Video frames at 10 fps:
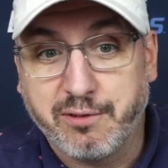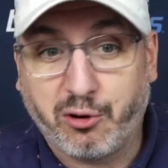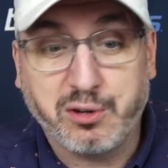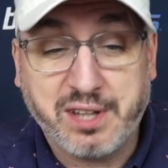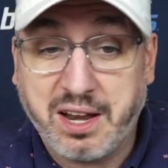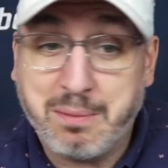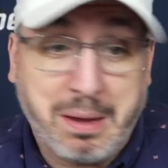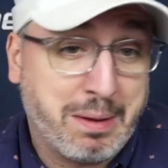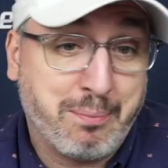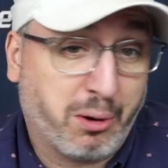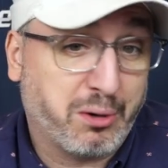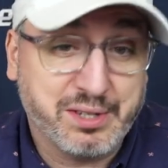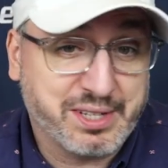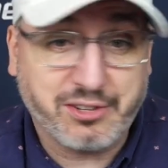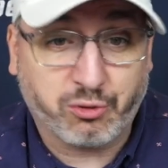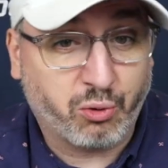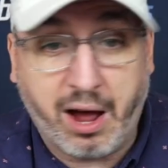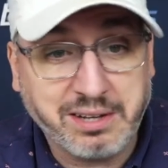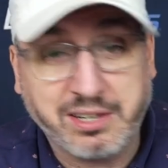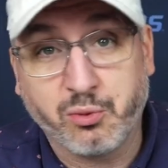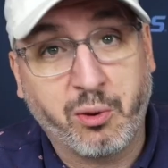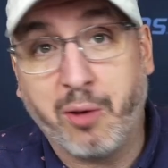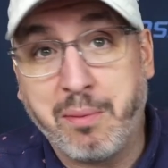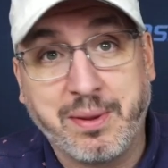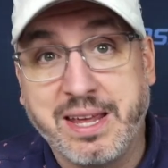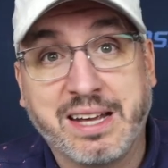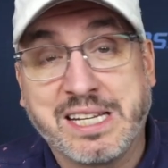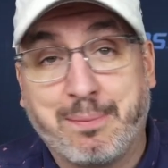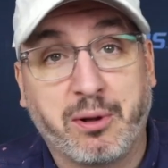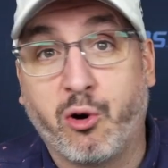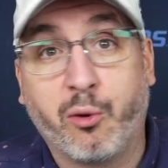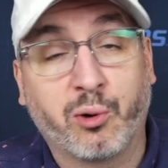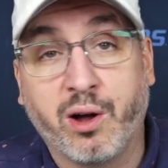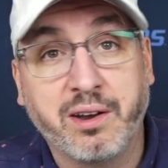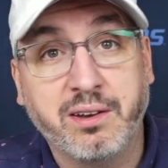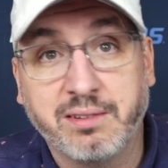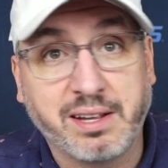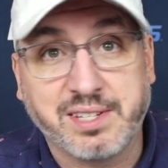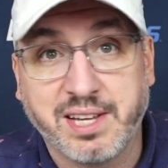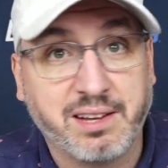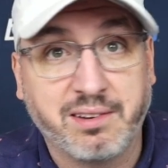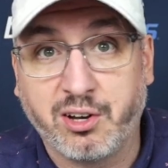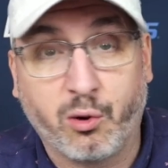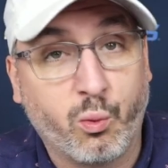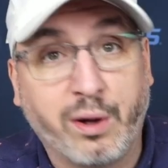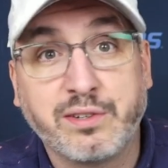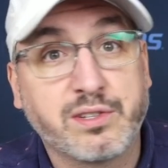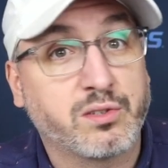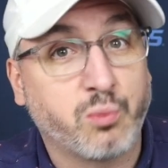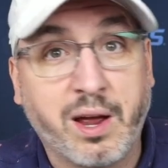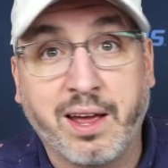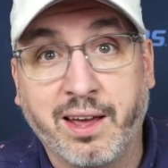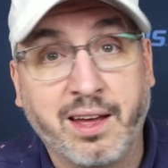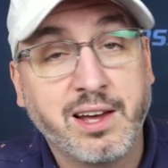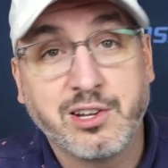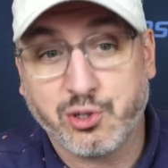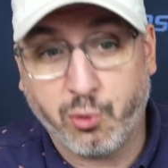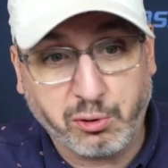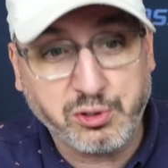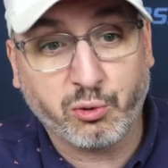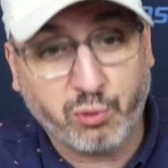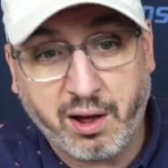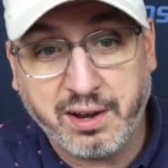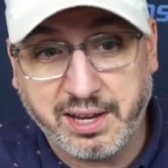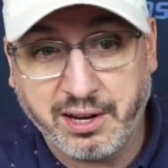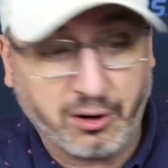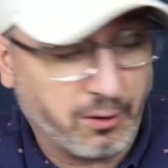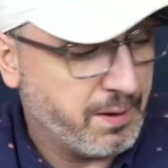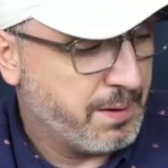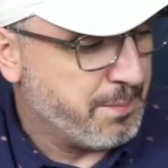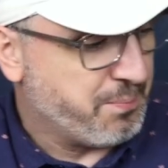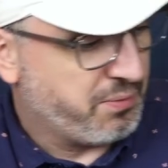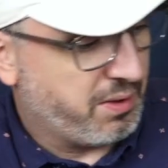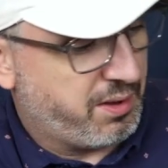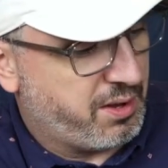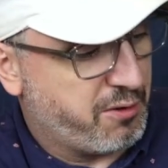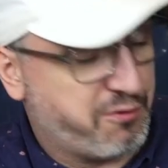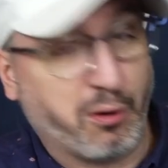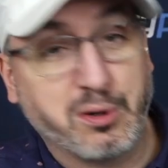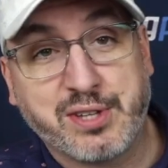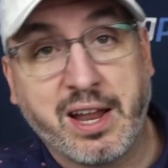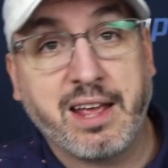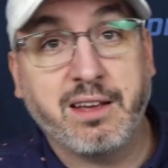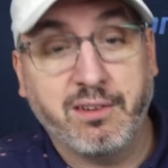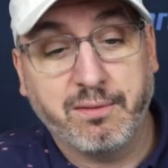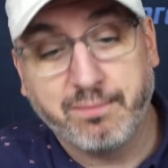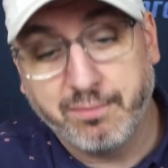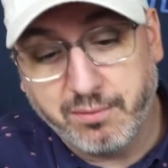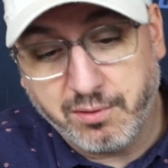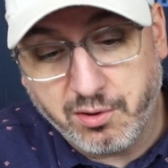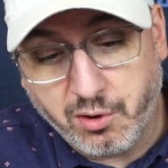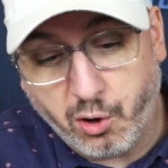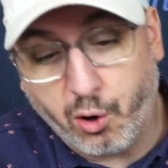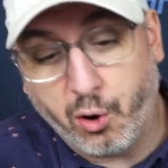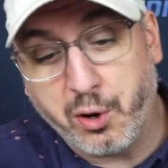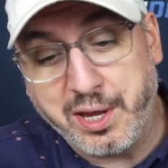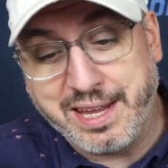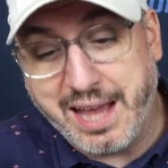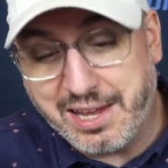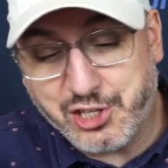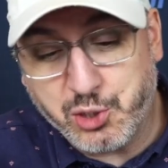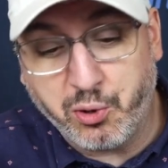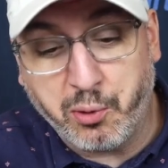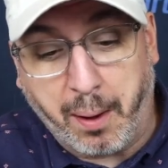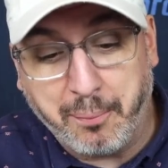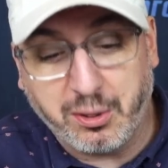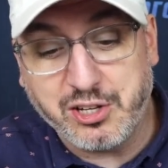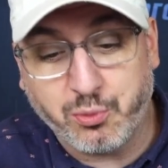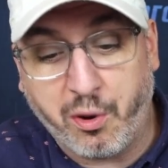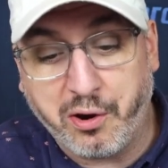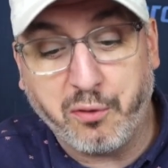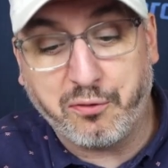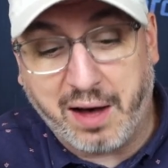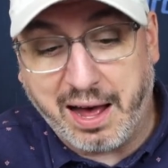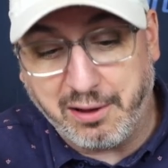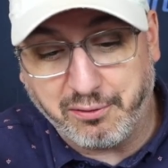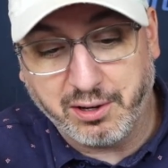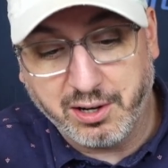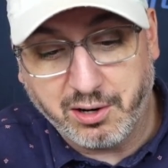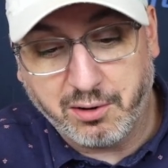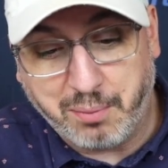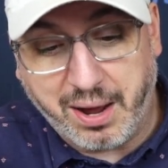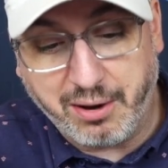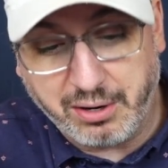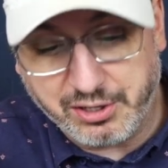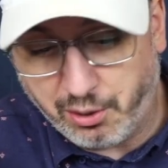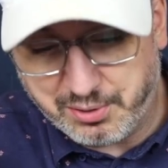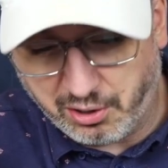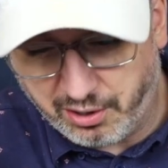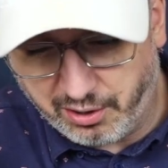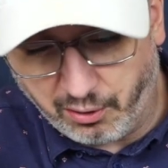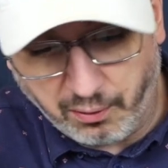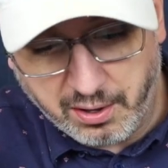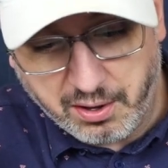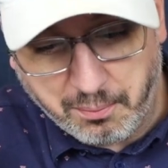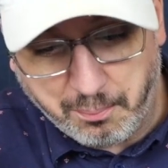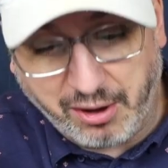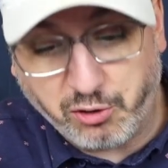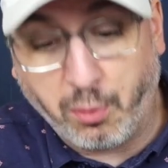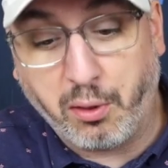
First inning, maybe Burns gets rocked as well. Maybe he gets up a home run, gets hit, you know, one swing, scores a run here. First inning, yes to a plus 105. Pirates, I'm sorry, no. Minus